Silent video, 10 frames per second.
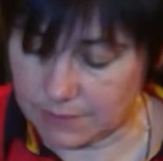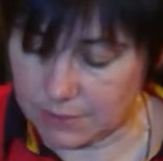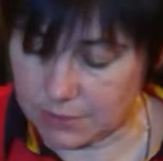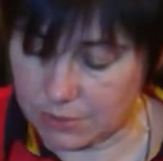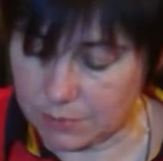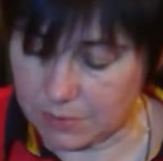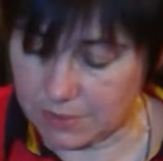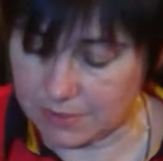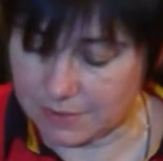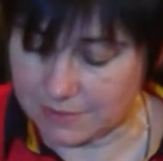
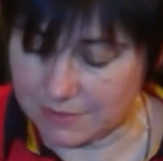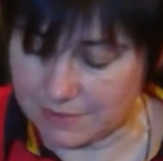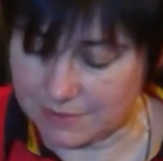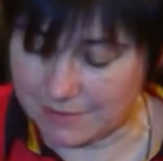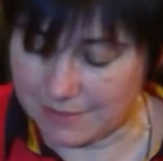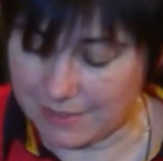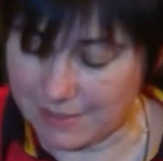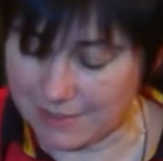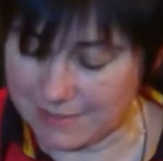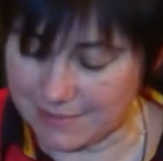Stubbornness.
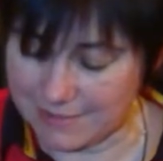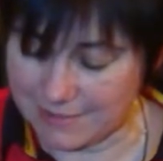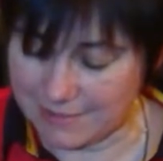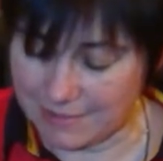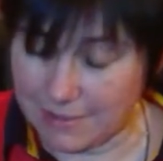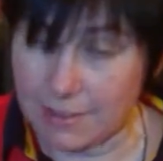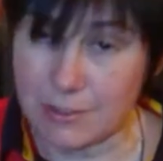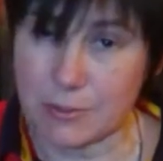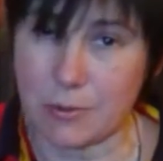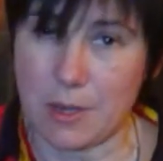Yes.
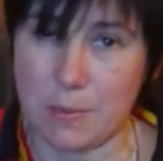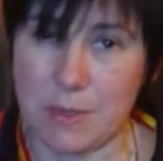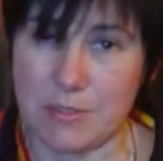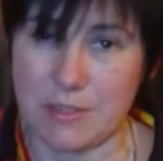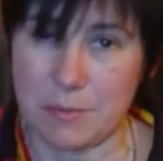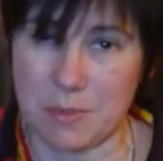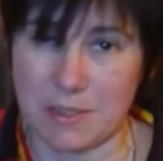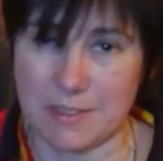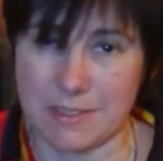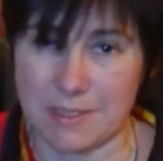It's quite amusing
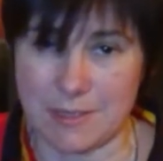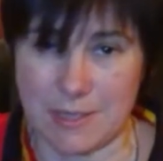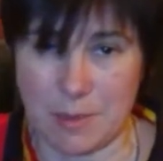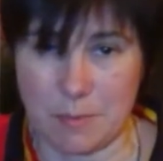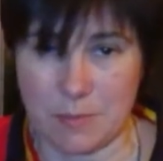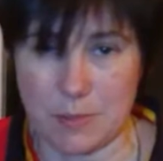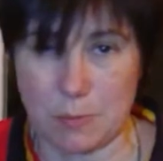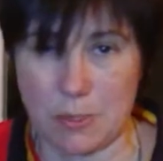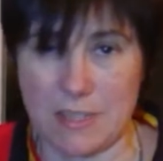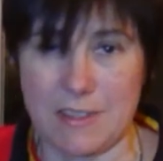because this
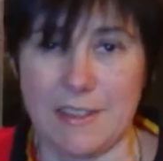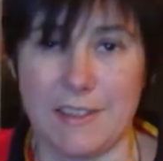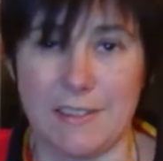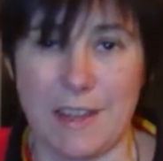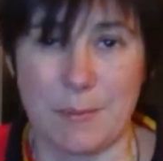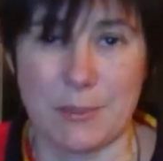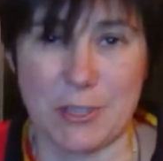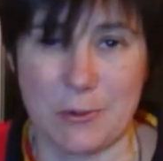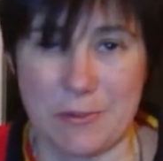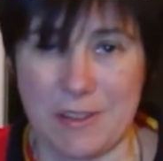breed, the
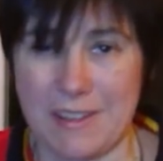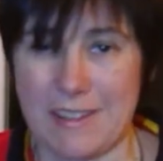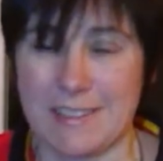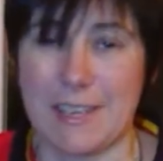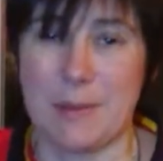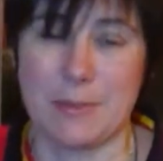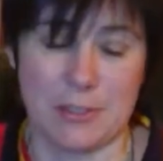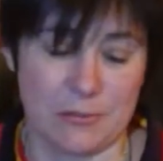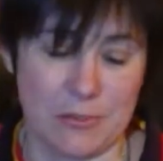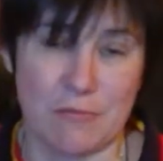Apso, Lhasa
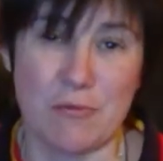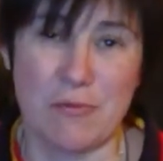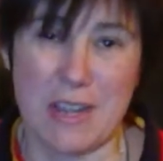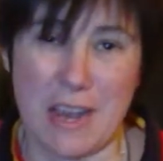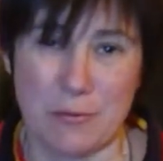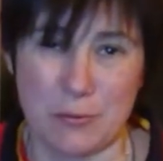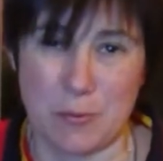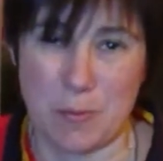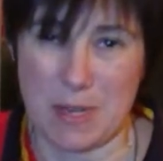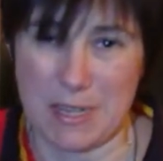Apso, renowned
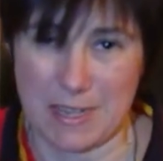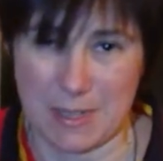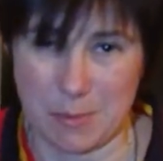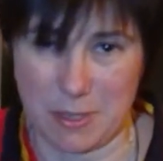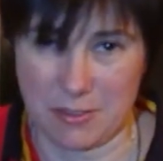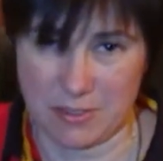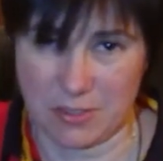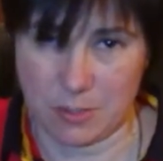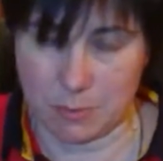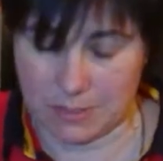for being a little bit on the
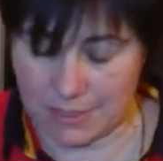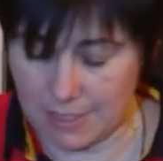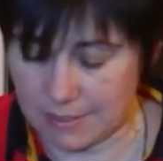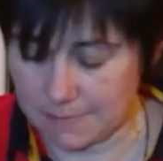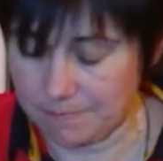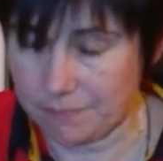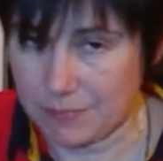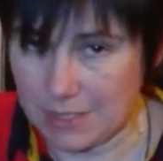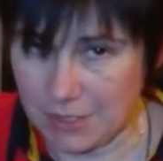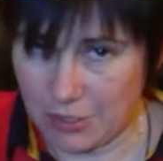stubborn side.
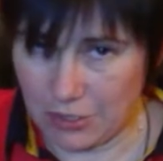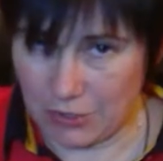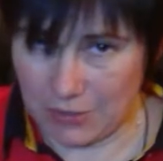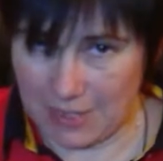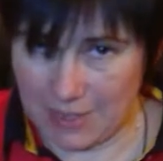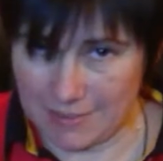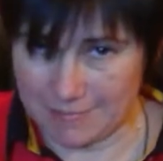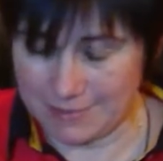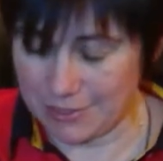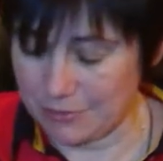Okay,
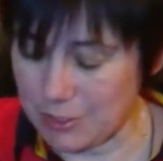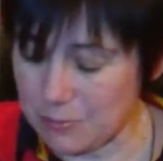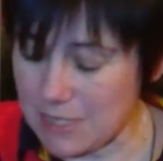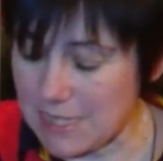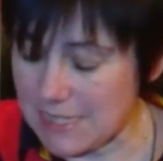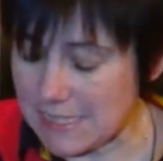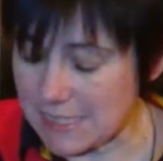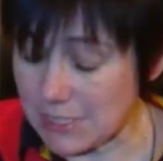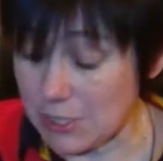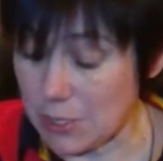so do we need
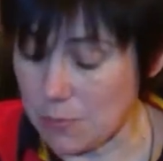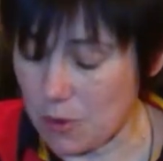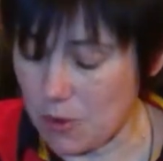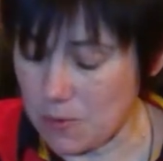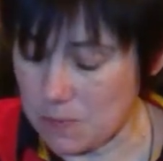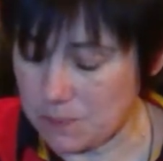to know more?